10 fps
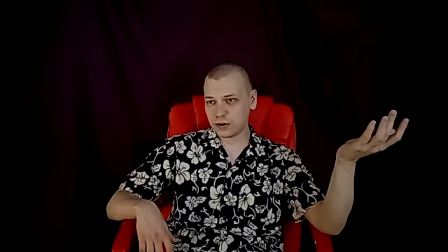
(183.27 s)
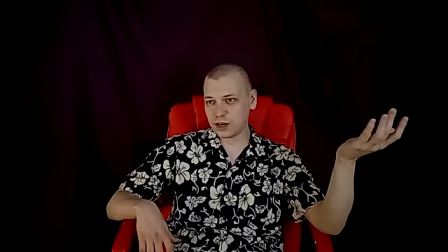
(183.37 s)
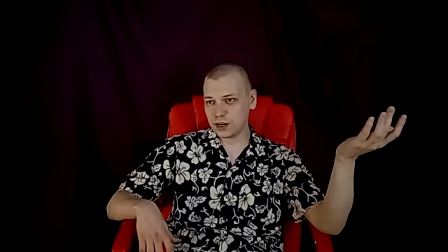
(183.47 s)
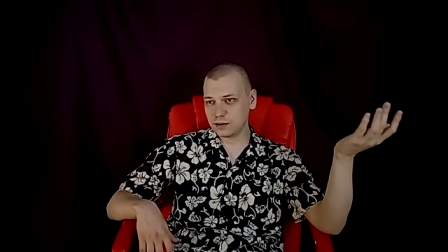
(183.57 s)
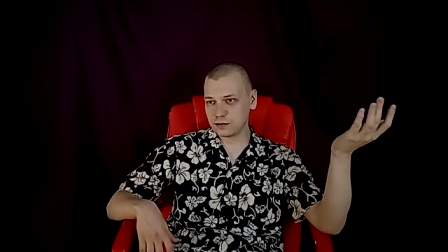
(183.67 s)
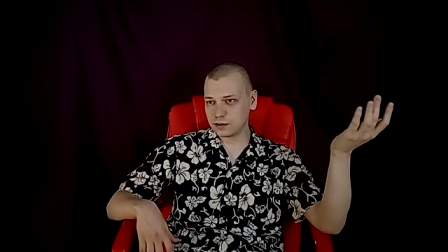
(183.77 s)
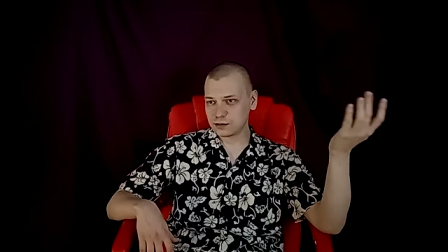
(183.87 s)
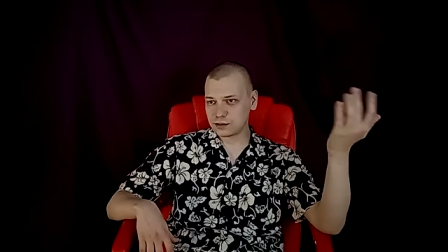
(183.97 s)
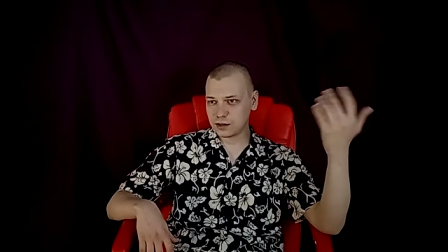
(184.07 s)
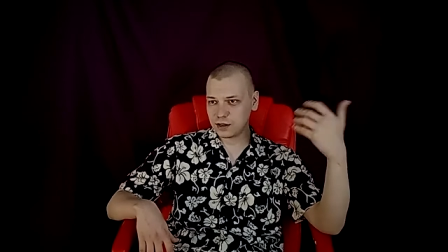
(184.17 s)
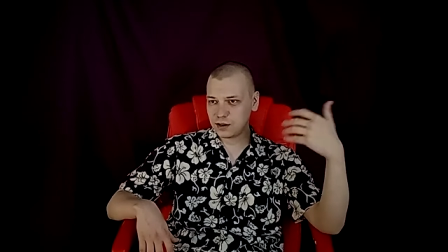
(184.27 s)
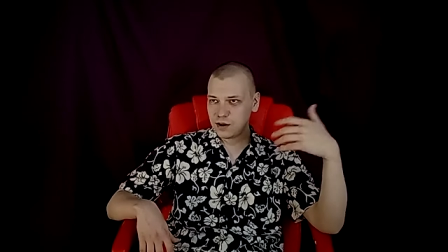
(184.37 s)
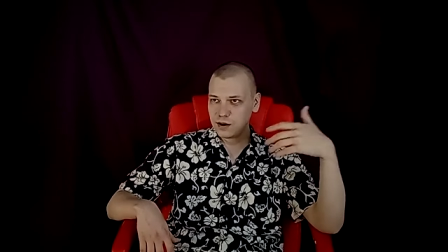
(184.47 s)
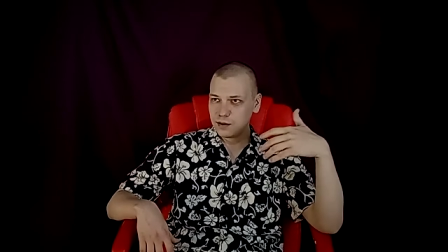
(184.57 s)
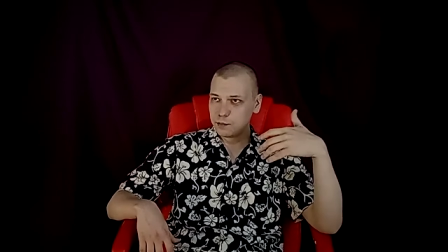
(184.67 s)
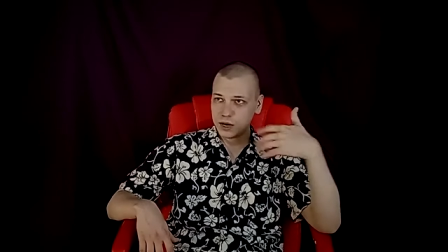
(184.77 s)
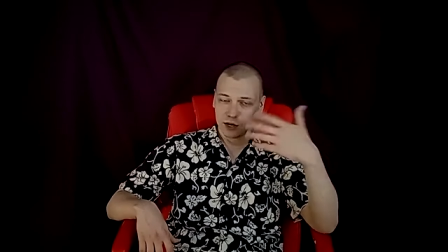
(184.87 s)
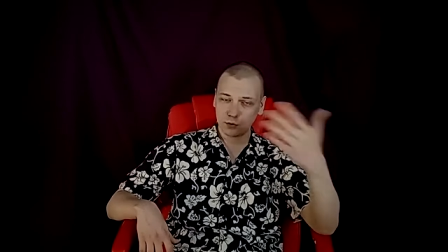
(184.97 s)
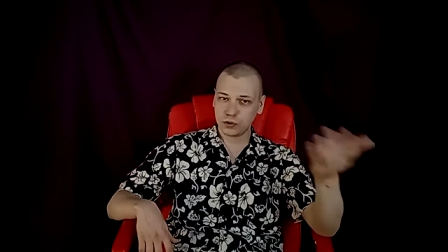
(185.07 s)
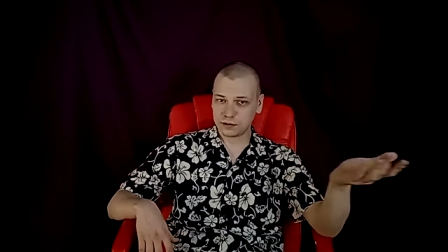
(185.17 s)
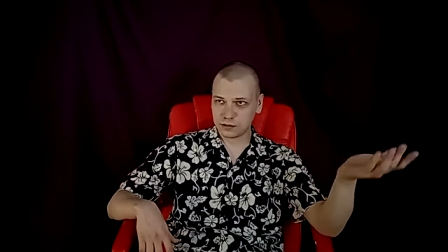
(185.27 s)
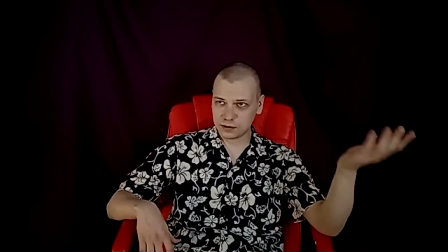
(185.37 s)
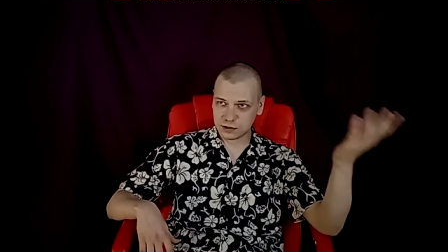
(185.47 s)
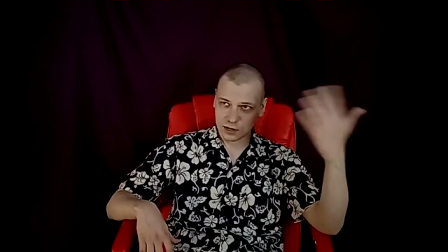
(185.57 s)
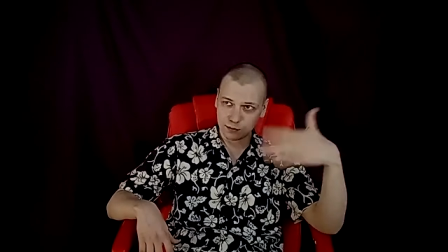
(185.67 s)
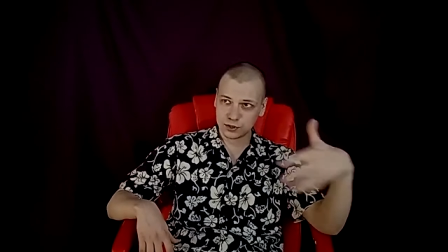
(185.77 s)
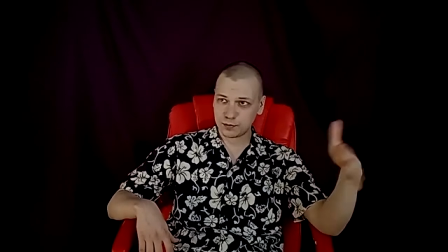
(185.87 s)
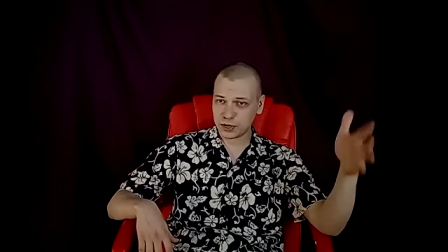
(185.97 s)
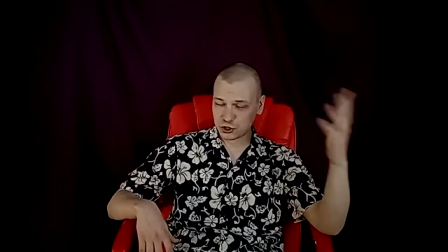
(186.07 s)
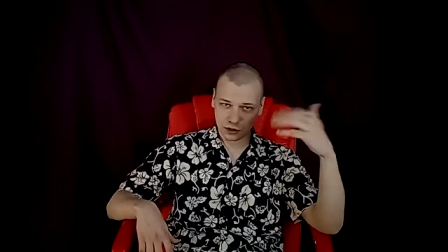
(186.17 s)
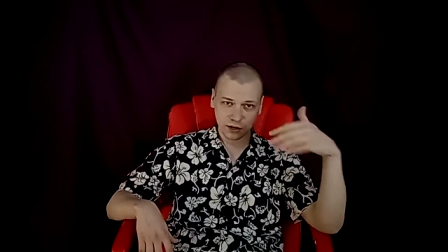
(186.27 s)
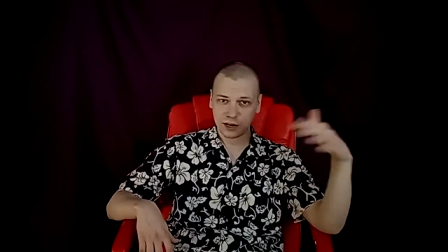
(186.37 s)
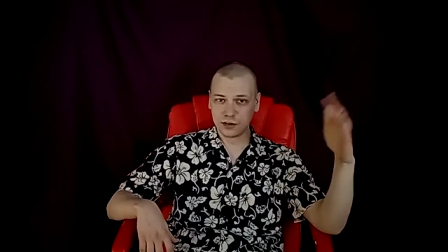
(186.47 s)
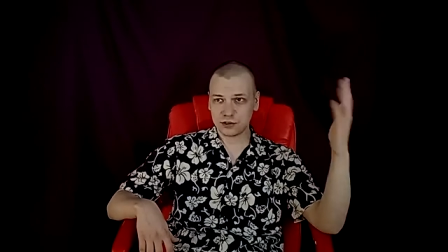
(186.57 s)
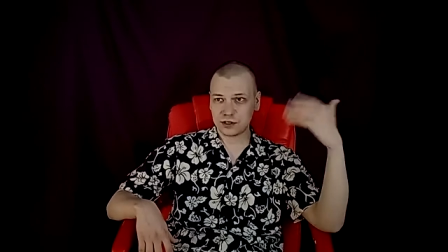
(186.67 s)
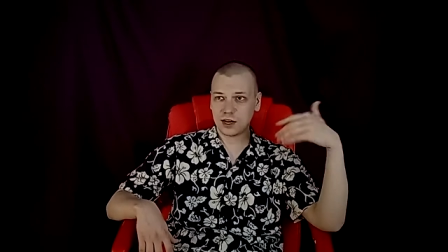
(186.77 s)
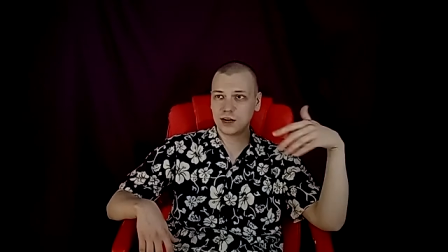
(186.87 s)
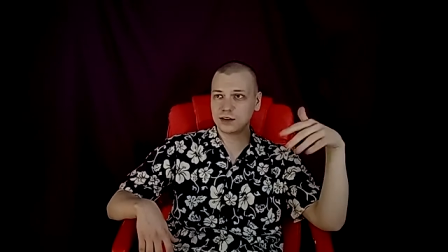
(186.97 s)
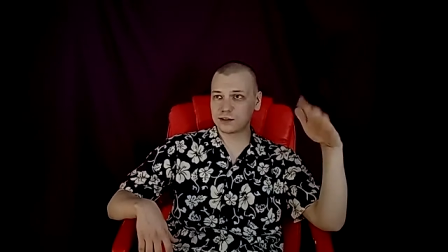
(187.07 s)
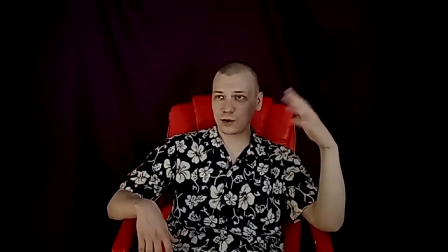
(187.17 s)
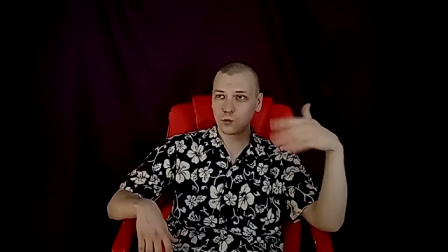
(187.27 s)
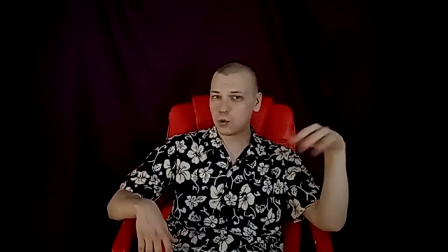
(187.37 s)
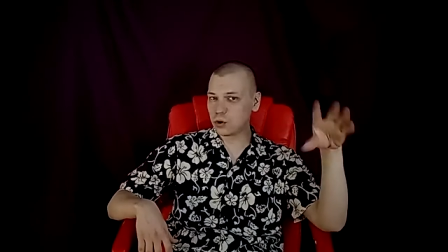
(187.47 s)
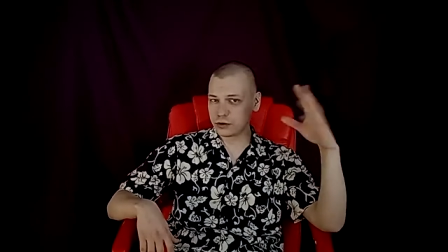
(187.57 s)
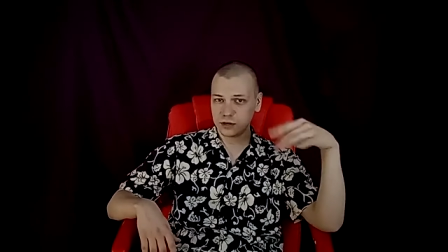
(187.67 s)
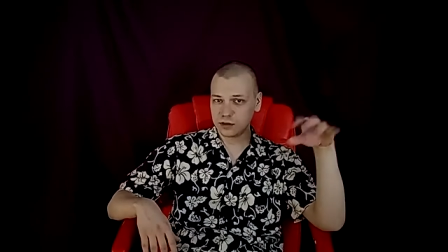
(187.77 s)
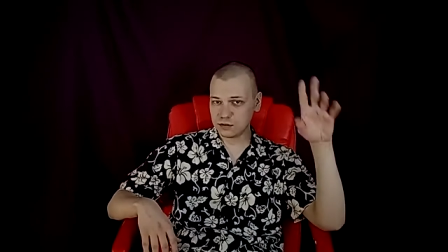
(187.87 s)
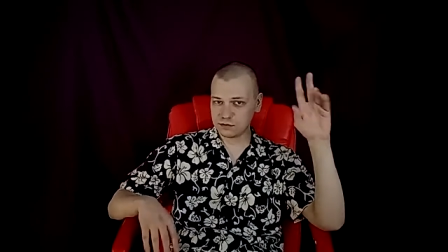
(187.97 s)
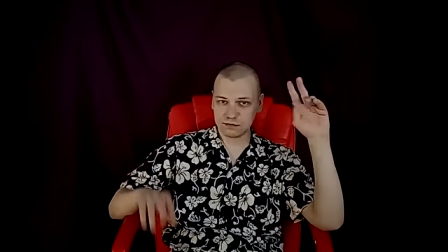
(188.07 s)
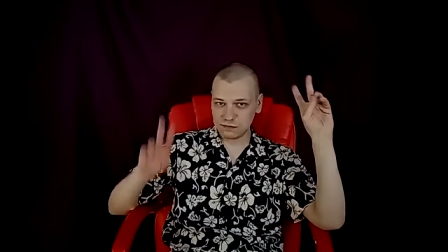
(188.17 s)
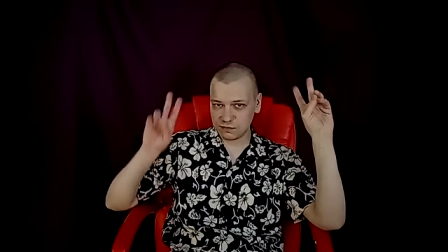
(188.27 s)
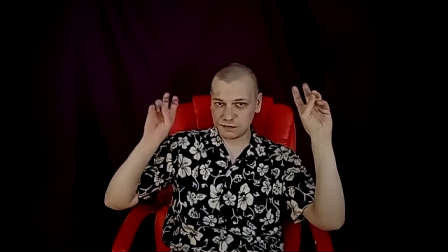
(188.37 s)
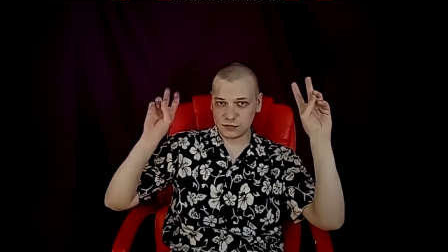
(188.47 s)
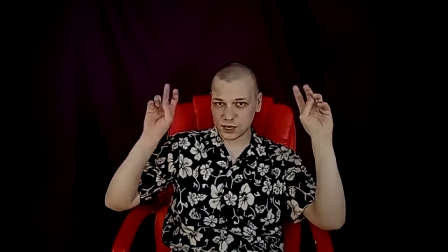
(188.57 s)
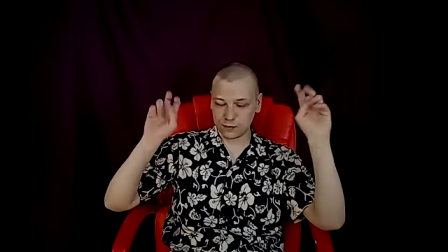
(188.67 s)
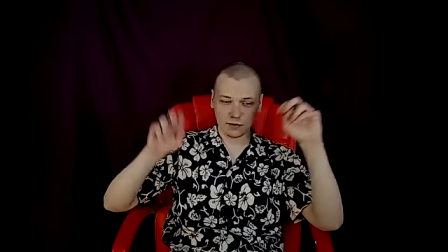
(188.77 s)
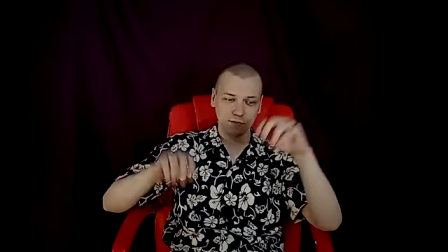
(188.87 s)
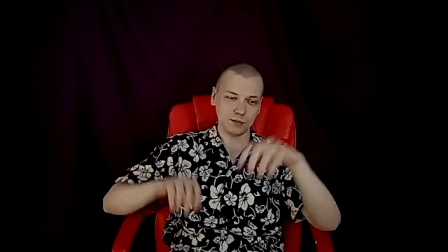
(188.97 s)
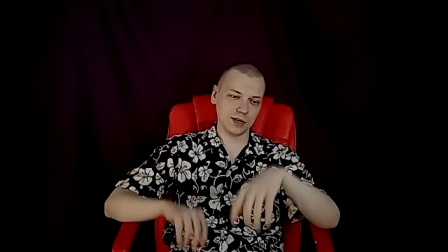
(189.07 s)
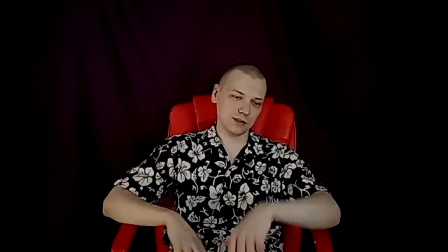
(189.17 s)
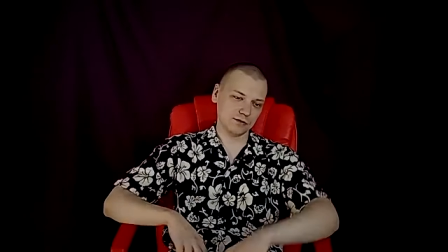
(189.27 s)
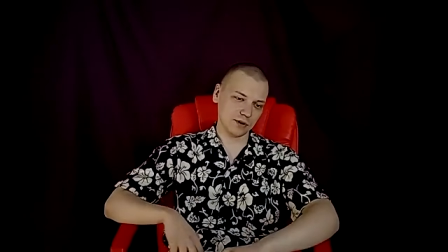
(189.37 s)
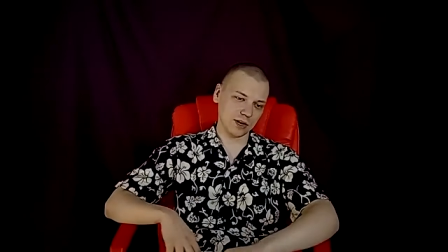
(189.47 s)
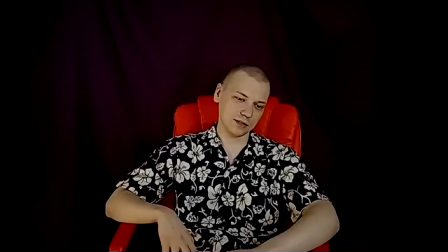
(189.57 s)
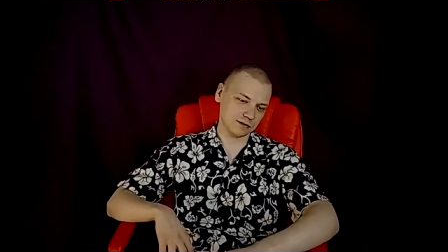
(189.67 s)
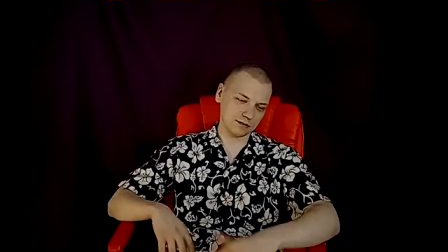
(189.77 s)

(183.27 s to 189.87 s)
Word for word: find, let's say, men with some special hairstyles like warrior type of men, right?